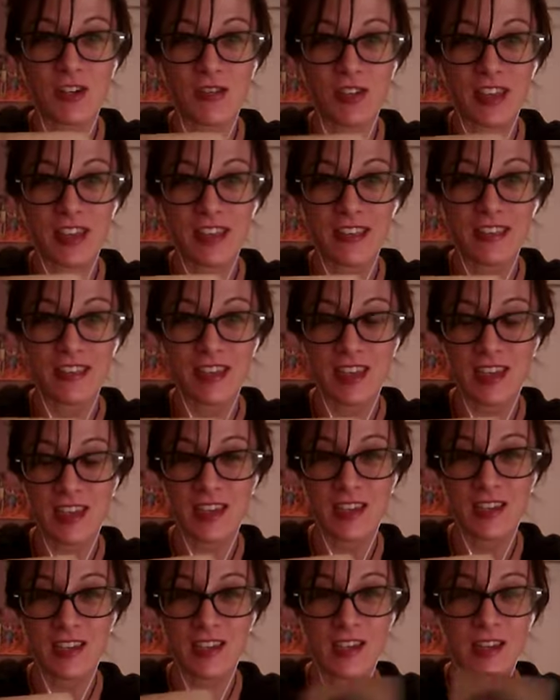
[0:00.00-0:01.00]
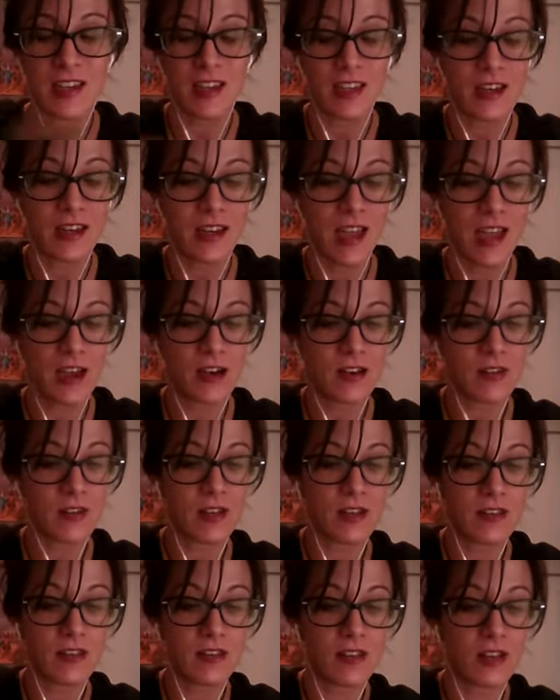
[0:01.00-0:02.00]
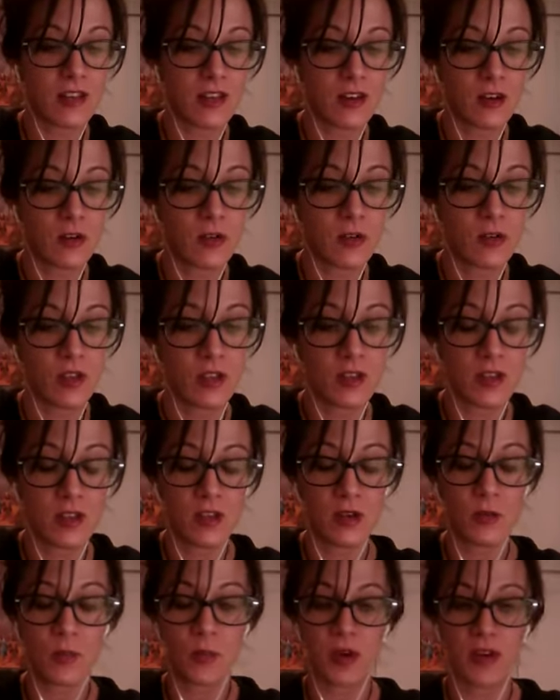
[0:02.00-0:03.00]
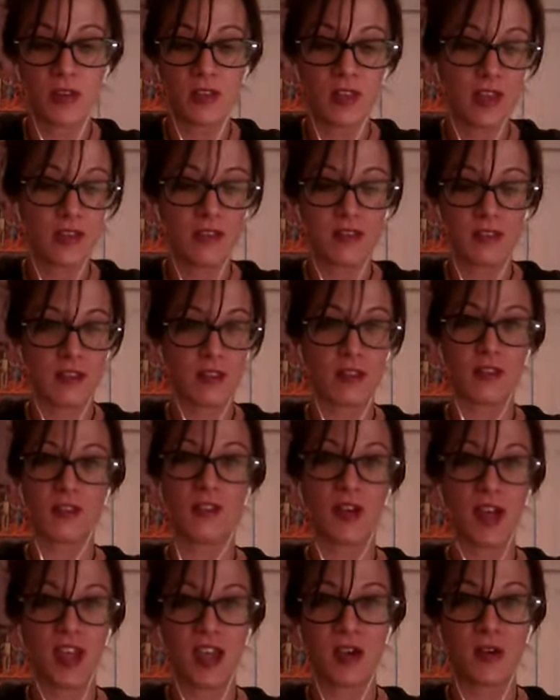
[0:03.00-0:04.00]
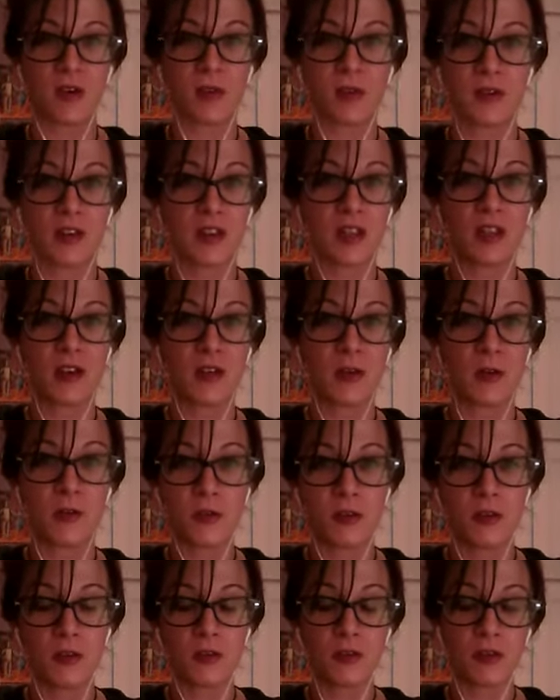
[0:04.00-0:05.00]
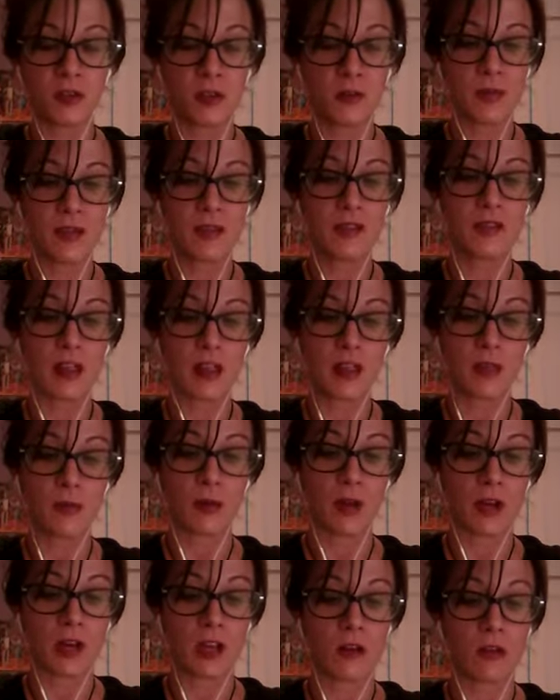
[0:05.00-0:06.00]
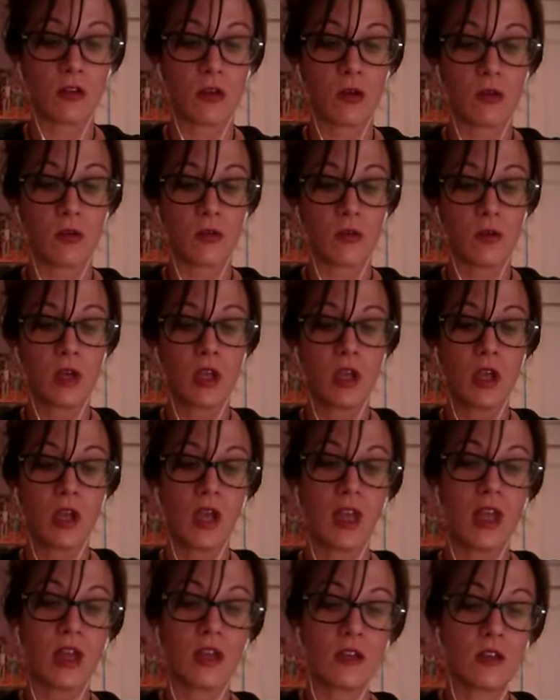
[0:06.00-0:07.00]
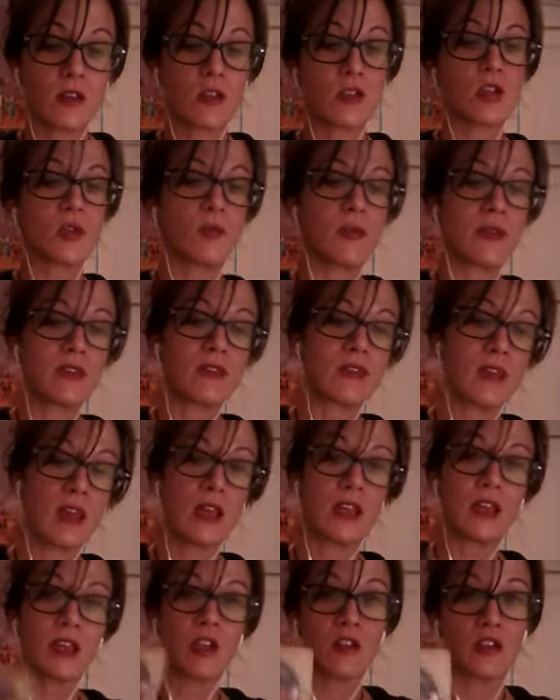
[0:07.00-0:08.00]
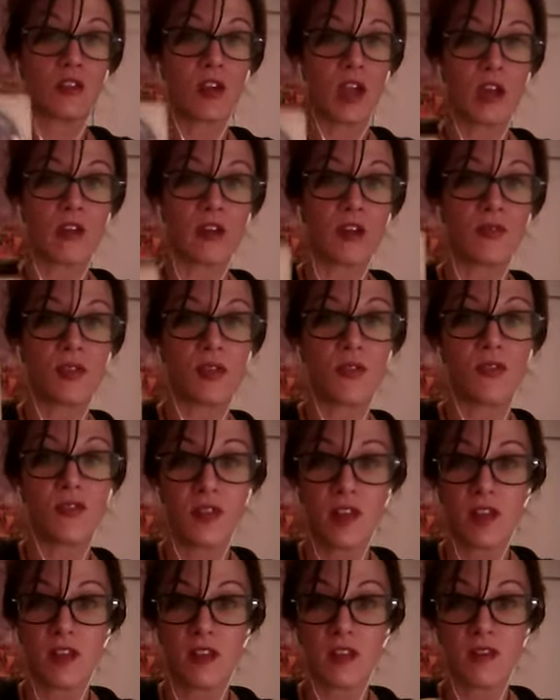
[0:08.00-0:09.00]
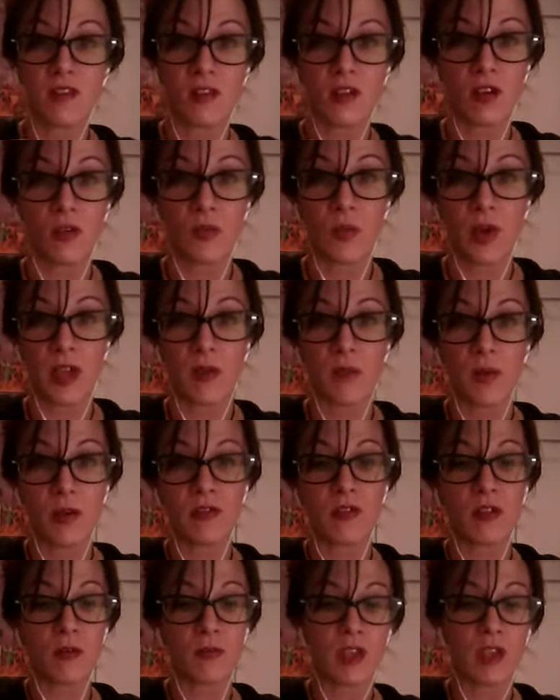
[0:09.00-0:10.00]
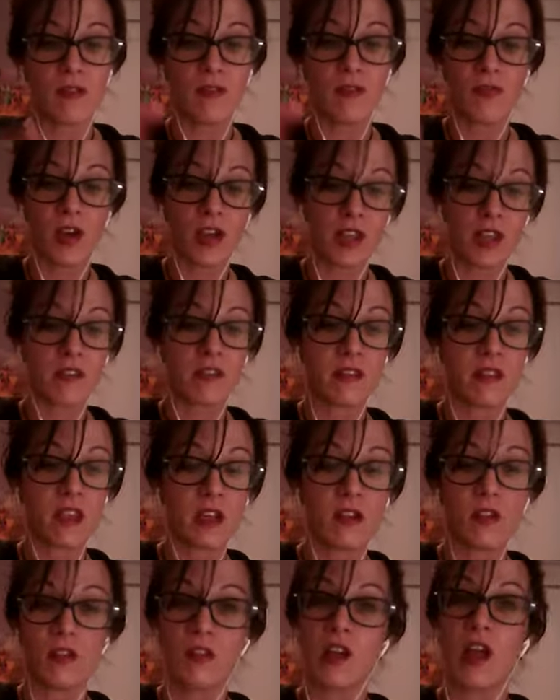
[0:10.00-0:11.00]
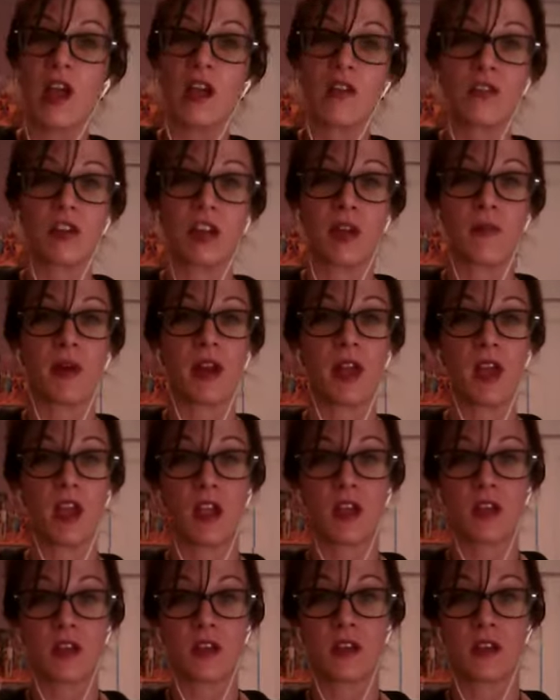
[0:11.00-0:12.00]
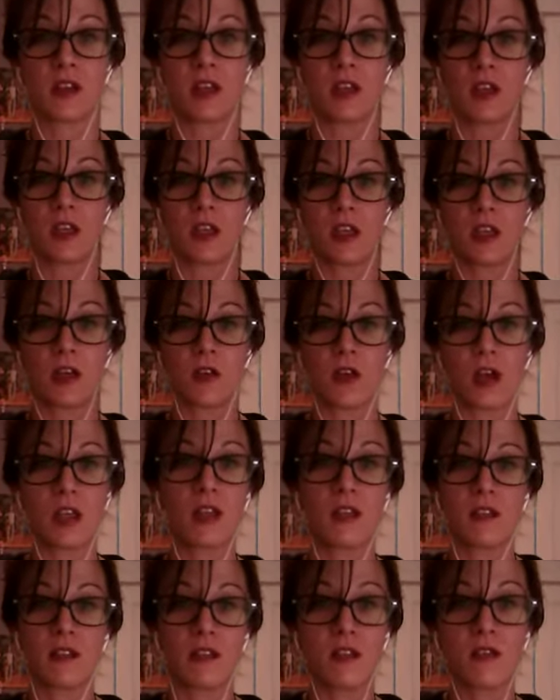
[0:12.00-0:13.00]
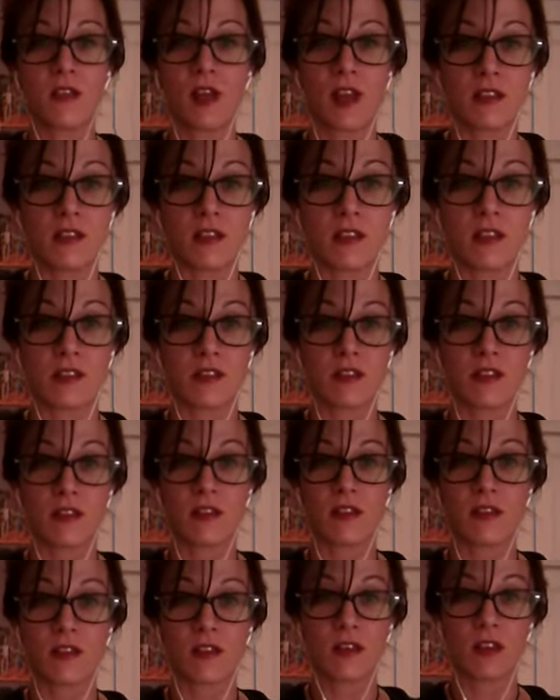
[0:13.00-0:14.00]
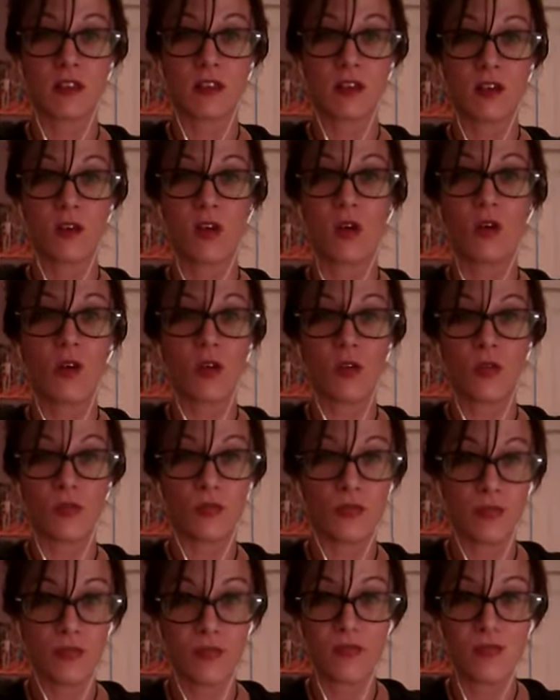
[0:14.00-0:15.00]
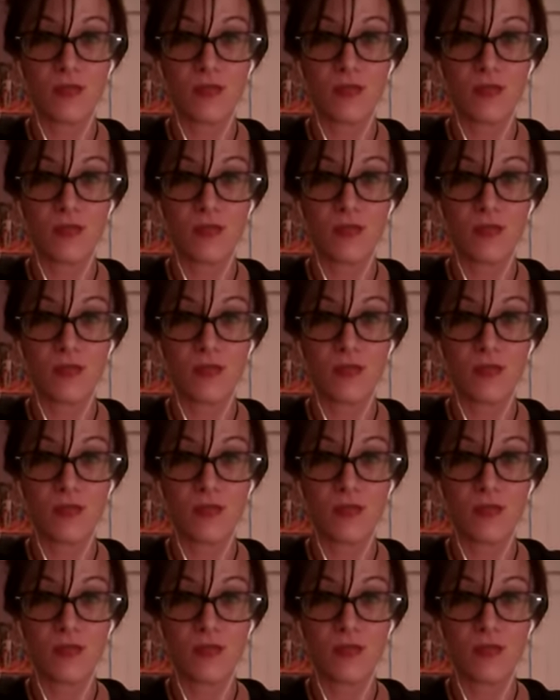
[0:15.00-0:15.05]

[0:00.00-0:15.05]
releasing. Now is, you know, your birthday's still around. You know, you should be celebrating. Don't, and you should be standing your ground. If you feel a certain way about something, fucking stand your ground, Gemini. You know, unless you're racist, go home.